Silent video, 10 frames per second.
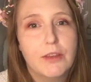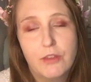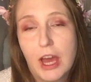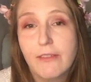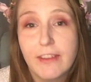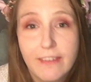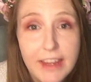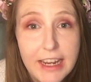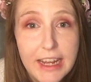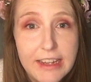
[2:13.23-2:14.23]
if you haven't
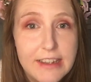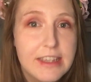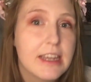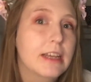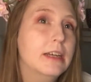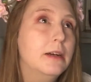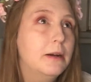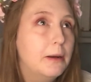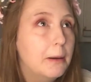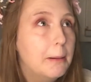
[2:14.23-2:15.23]
seen it.
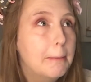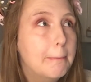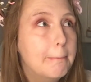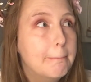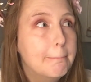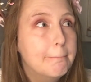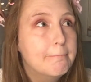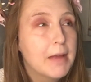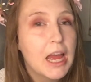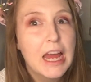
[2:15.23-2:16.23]

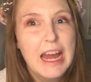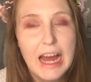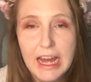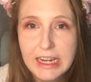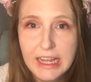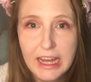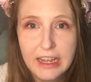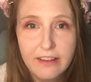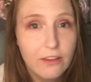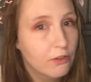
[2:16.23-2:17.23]
And
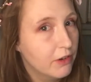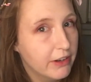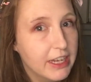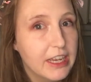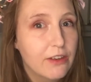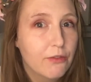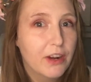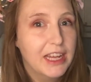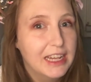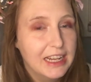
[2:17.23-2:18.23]
yeah, it's not very kid
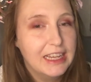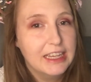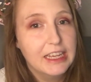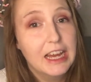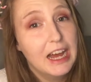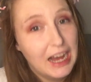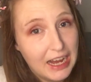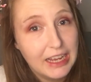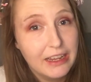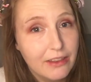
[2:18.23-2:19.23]
friendly
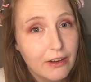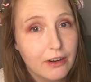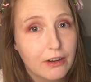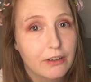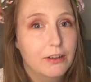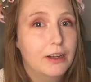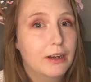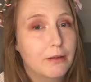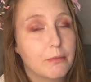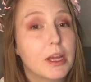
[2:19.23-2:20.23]
either,
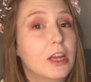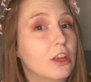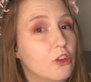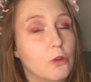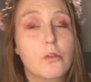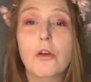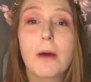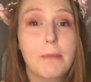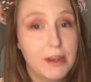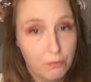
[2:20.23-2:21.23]
so
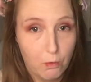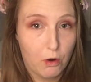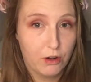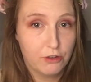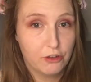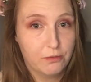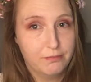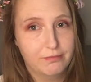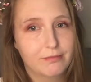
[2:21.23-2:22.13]
you have been warned.